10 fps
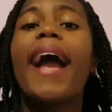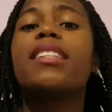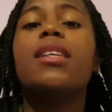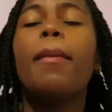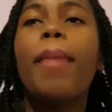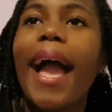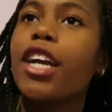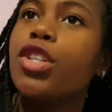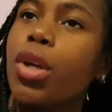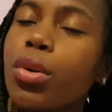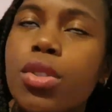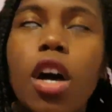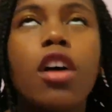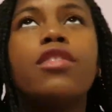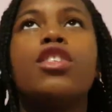Back to back
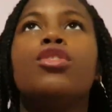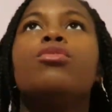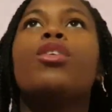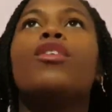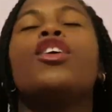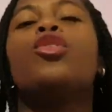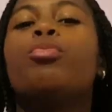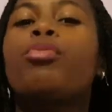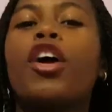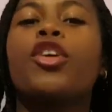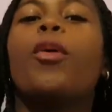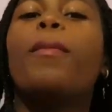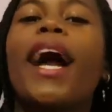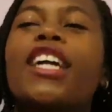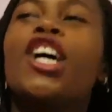no's after you know that you broke
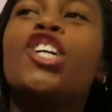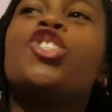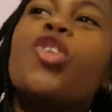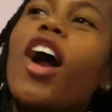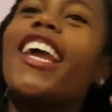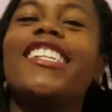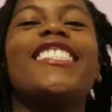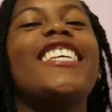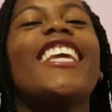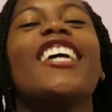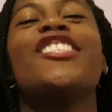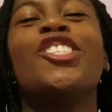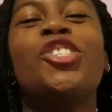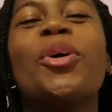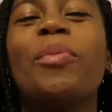your back trying to
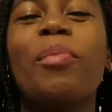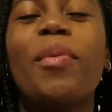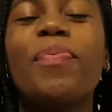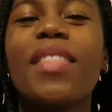get the job.